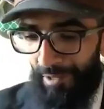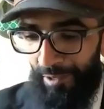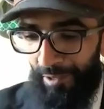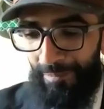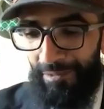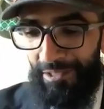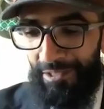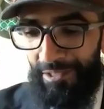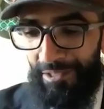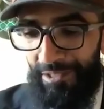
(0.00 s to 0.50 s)
alaikum,
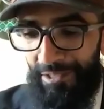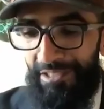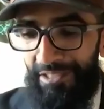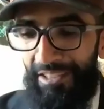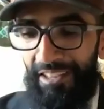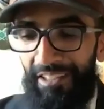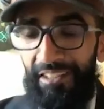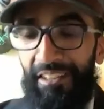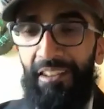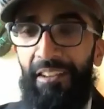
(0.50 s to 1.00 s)

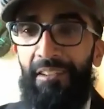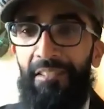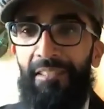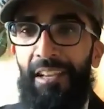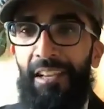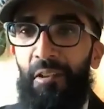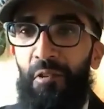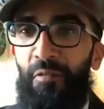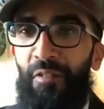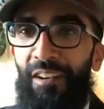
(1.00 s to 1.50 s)
jazakallah khair.
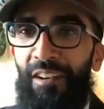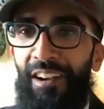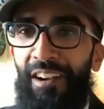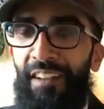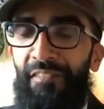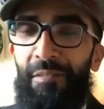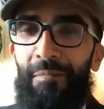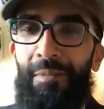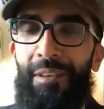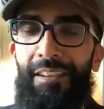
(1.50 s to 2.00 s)
Thank you for having
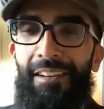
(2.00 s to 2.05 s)
me.